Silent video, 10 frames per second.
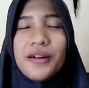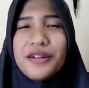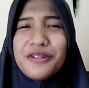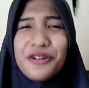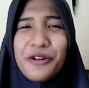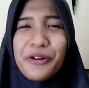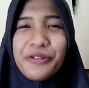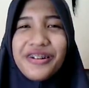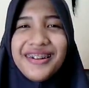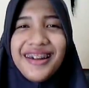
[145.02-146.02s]
you
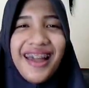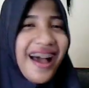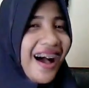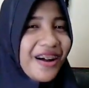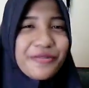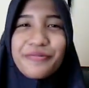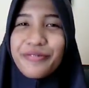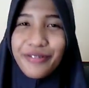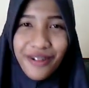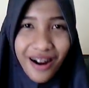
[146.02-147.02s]
know,
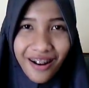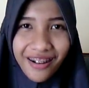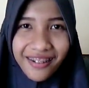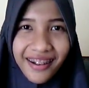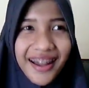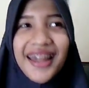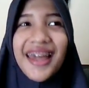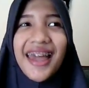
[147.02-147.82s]
I'm wrong.